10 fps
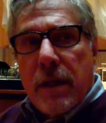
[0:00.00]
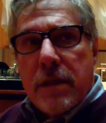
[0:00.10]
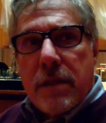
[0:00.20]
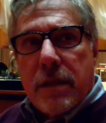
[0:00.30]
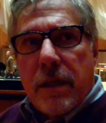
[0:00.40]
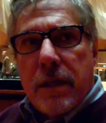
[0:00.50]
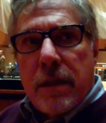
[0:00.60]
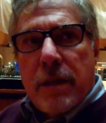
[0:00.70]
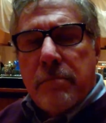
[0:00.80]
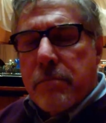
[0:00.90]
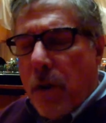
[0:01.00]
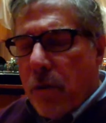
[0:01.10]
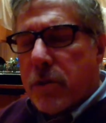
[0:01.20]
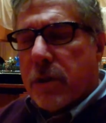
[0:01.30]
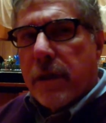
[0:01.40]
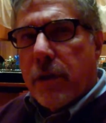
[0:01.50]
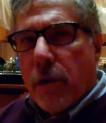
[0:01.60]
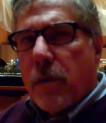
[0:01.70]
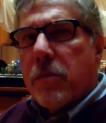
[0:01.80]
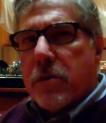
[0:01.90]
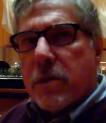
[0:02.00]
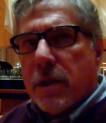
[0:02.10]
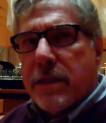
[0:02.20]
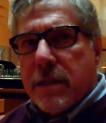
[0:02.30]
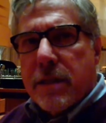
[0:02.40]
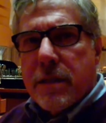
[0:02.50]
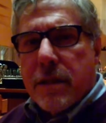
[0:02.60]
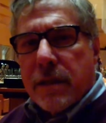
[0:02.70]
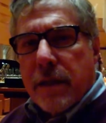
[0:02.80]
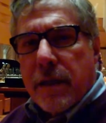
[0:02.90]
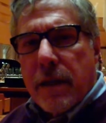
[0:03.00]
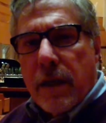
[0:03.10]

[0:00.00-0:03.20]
is that they mostly, almost consistently,